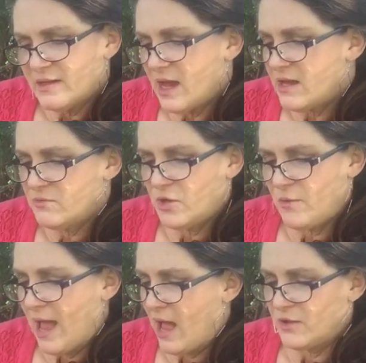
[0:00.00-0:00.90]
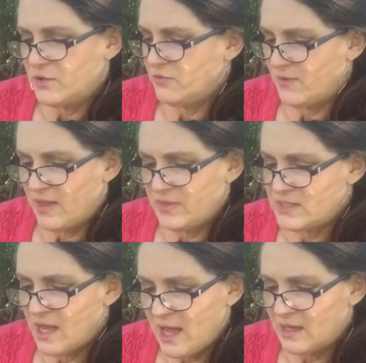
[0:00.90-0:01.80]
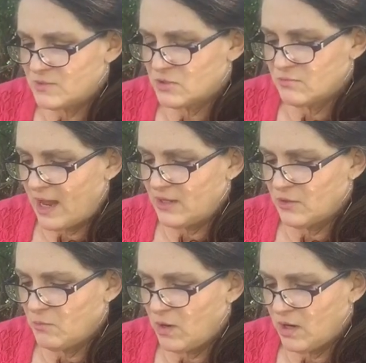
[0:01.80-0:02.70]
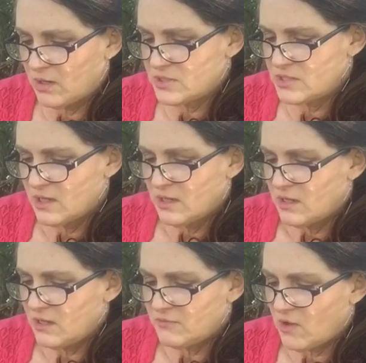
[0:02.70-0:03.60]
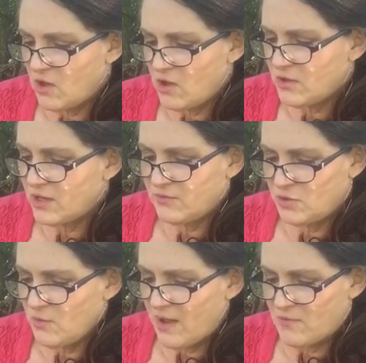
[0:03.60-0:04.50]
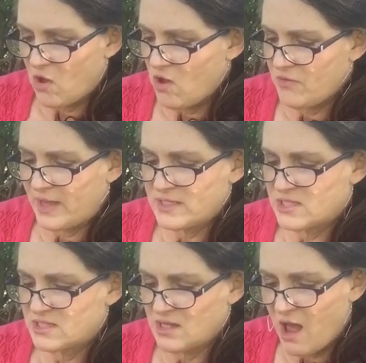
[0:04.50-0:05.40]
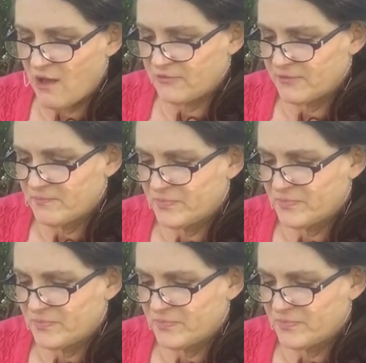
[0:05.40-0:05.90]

I don't know how you find the time to write your words if you have all that stuff.